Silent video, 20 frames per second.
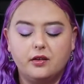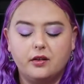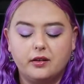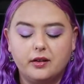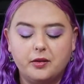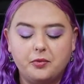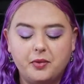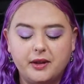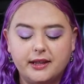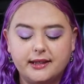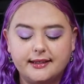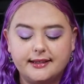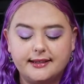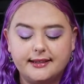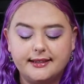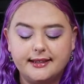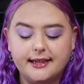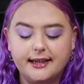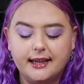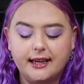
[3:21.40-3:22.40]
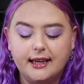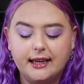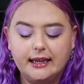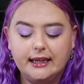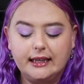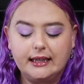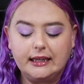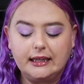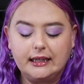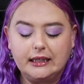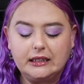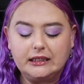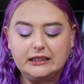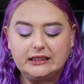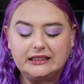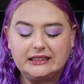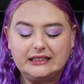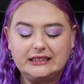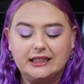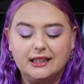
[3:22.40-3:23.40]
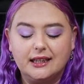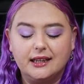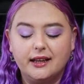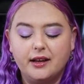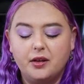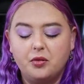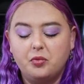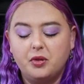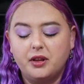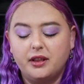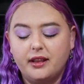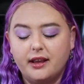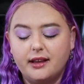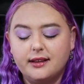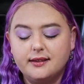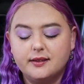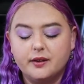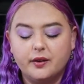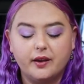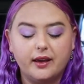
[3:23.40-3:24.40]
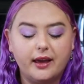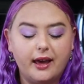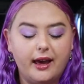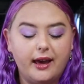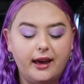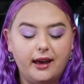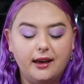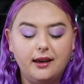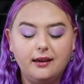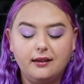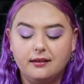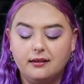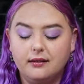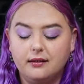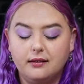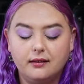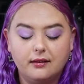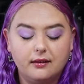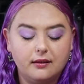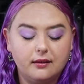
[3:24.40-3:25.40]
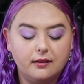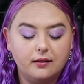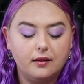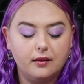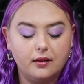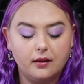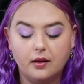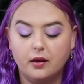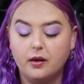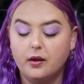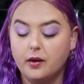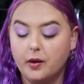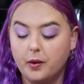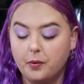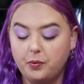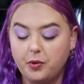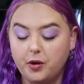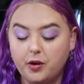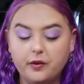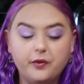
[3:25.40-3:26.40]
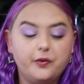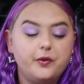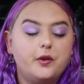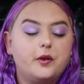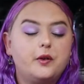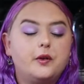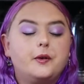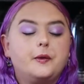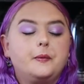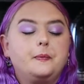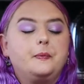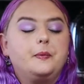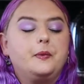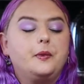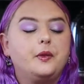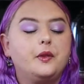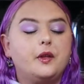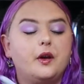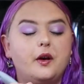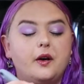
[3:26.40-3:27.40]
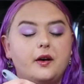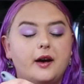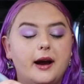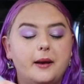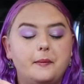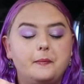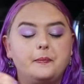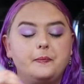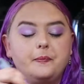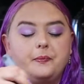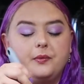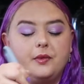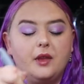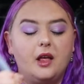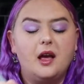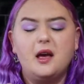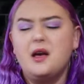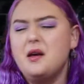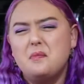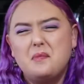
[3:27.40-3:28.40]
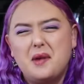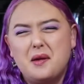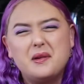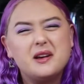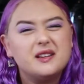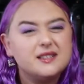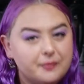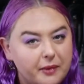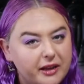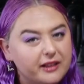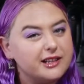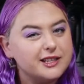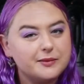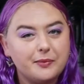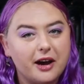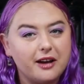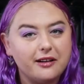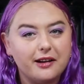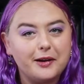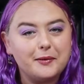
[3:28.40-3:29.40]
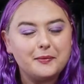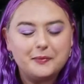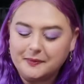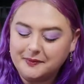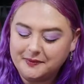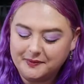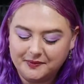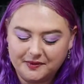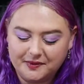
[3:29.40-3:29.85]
got a bit sticky. That's okay. Beautiful. All right. Maybe I'll speed this part up.